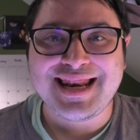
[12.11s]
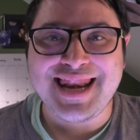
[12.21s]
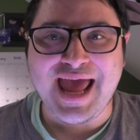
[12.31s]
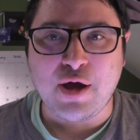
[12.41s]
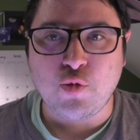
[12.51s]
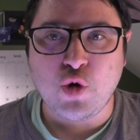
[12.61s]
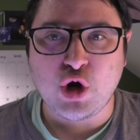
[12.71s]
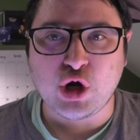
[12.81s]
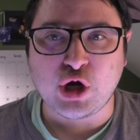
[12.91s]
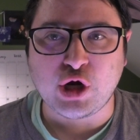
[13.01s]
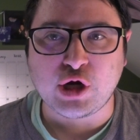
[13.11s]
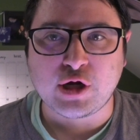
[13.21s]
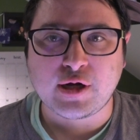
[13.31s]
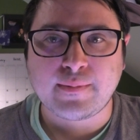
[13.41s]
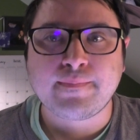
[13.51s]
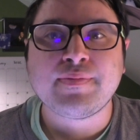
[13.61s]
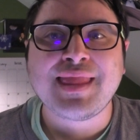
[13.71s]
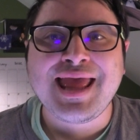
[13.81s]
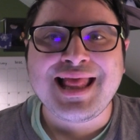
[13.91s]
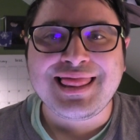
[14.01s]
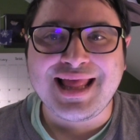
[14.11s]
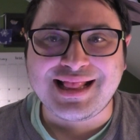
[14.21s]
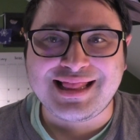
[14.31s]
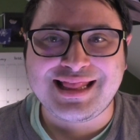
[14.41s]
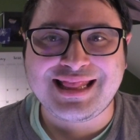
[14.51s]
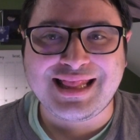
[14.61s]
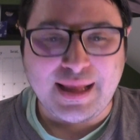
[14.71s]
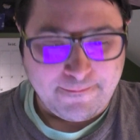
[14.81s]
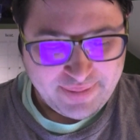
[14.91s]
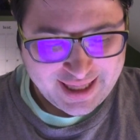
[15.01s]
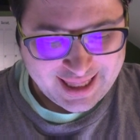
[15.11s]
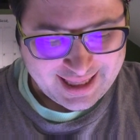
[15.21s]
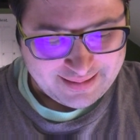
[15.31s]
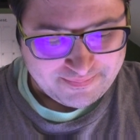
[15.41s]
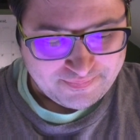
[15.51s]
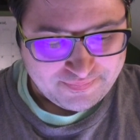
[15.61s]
Network. Let's begin.